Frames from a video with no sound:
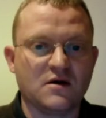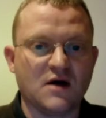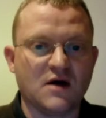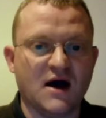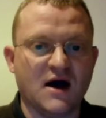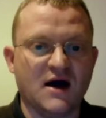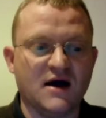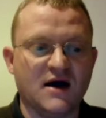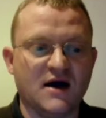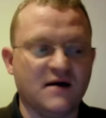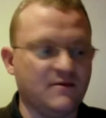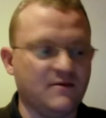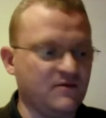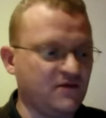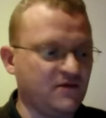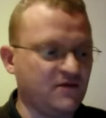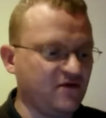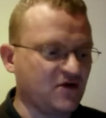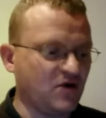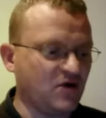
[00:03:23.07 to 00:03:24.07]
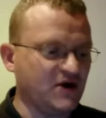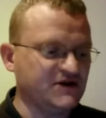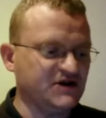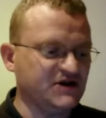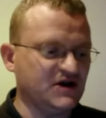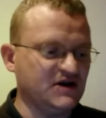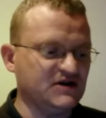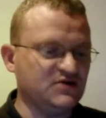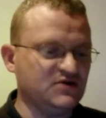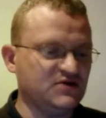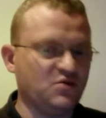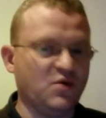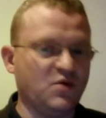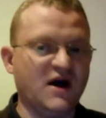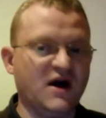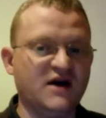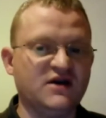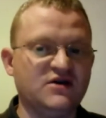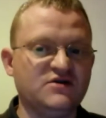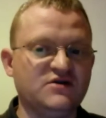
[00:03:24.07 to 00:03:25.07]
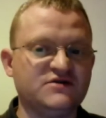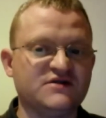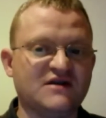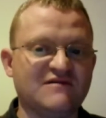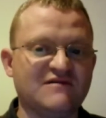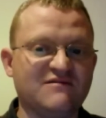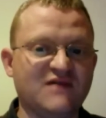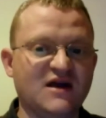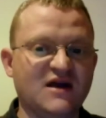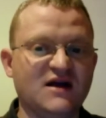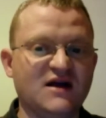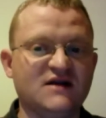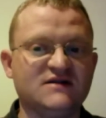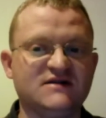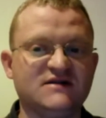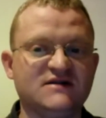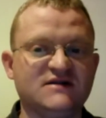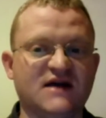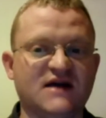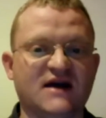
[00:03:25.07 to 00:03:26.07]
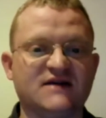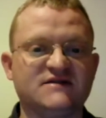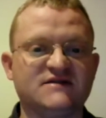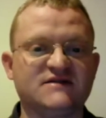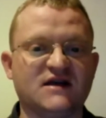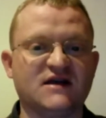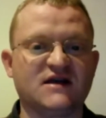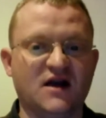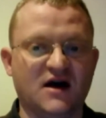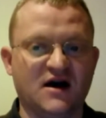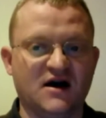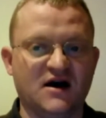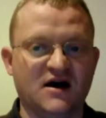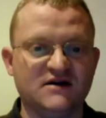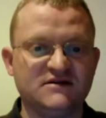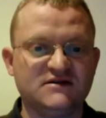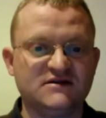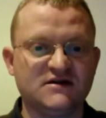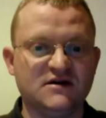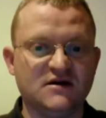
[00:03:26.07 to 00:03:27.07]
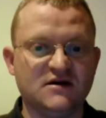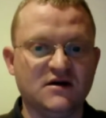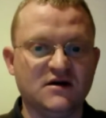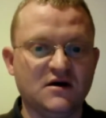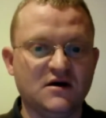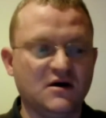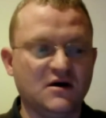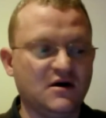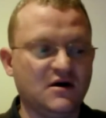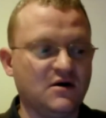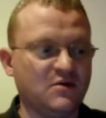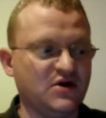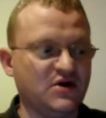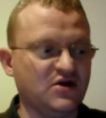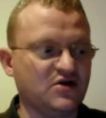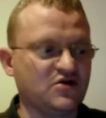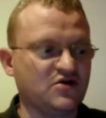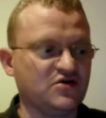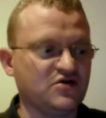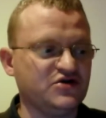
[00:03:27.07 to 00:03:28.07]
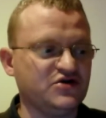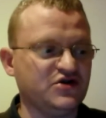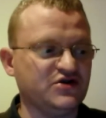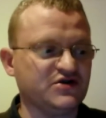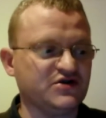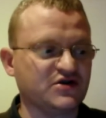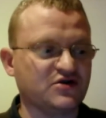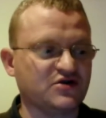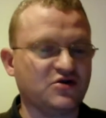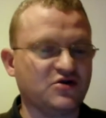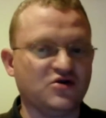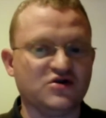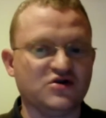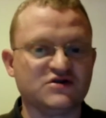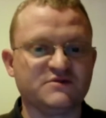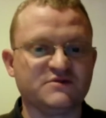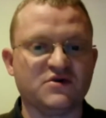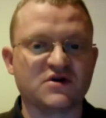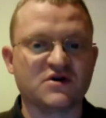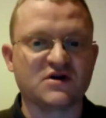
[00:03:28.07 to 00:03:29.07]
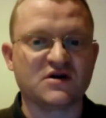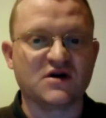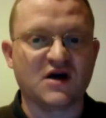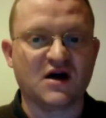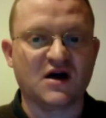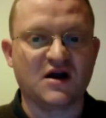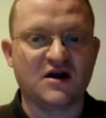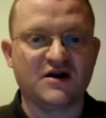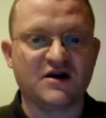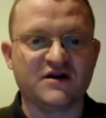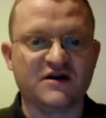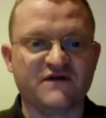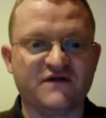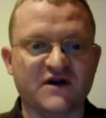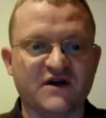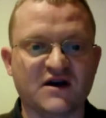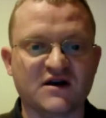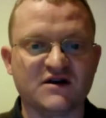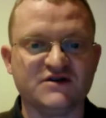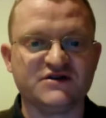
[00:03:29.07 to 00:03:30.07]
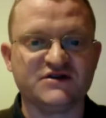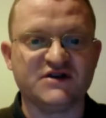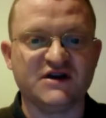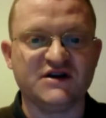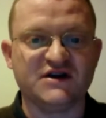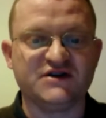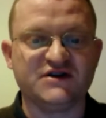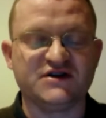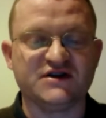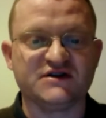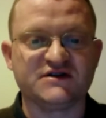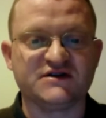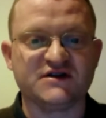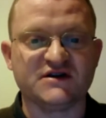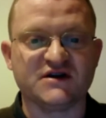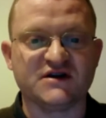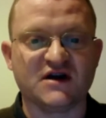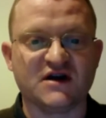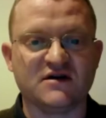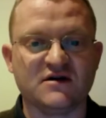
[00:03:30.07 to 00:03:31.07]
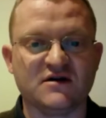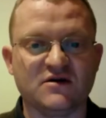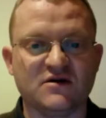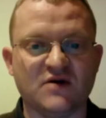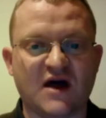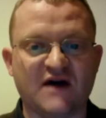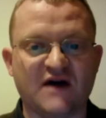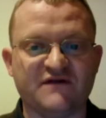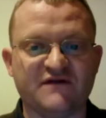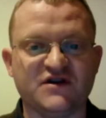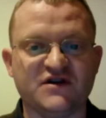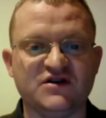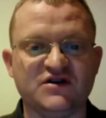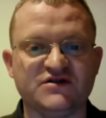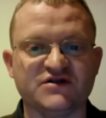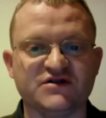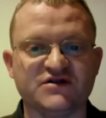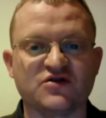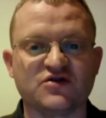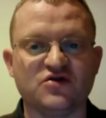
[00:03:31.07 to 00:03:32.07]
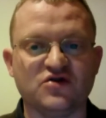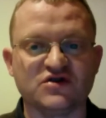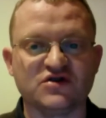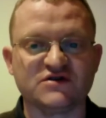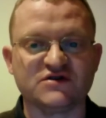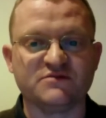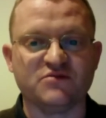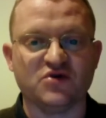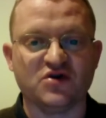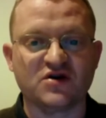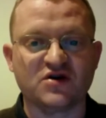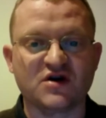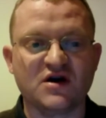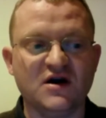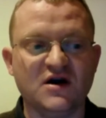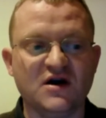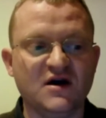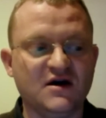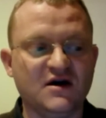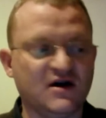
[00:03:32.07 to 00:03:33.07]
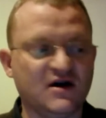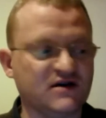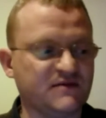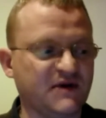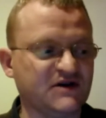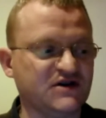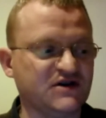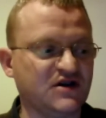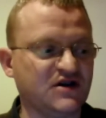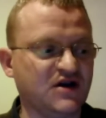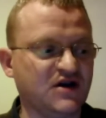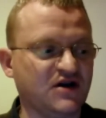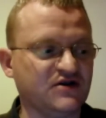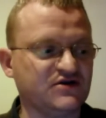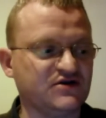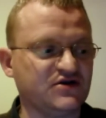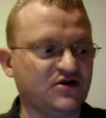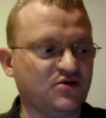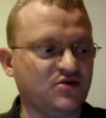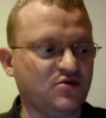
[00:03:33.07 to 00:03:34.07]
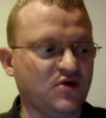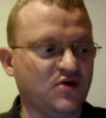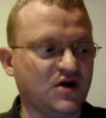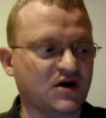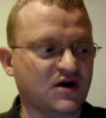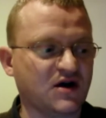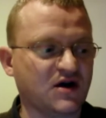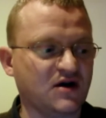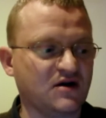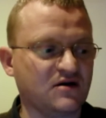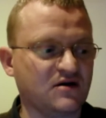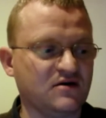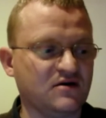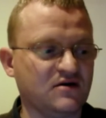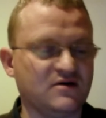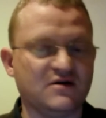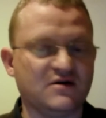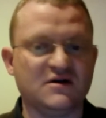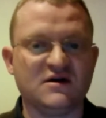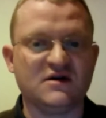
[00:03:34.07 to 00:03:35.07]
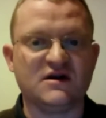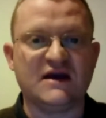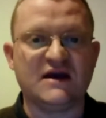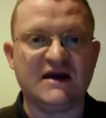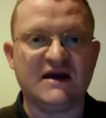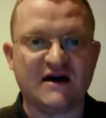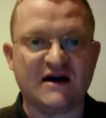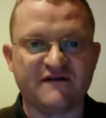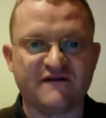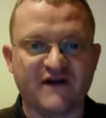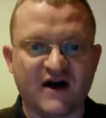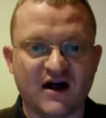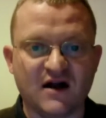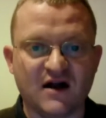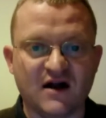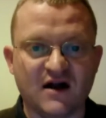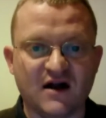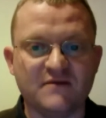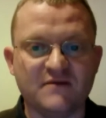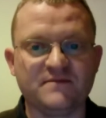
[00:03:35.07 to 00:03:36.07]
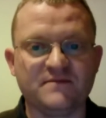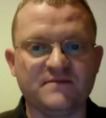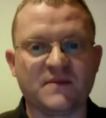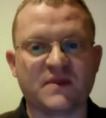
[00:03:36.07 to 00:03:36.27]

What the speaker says: The question is, why use a real text in class when you could use a course book? A lot of English teachers have to use a course book, especially those who are working in EFL,